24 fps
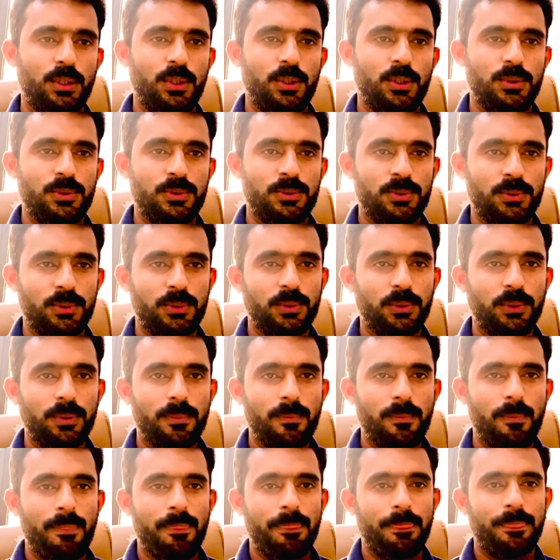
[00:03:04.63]
So
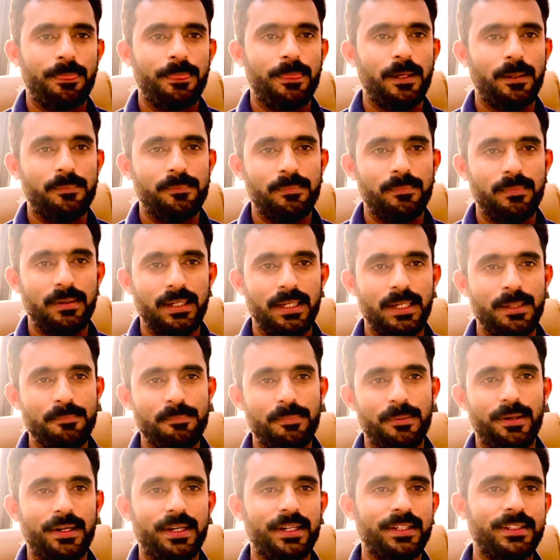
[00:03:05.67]
the main
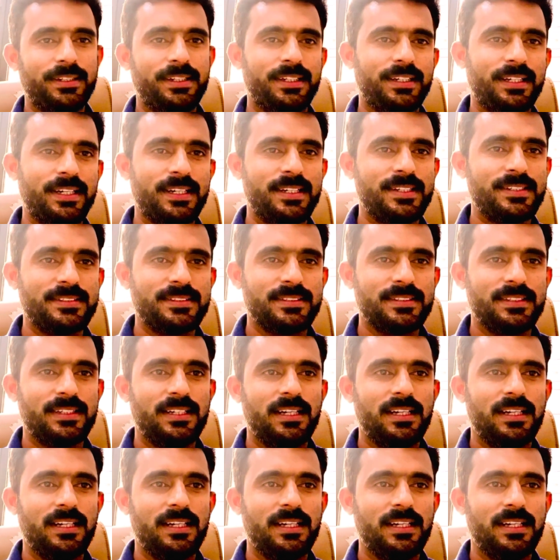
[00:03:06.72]
important thing is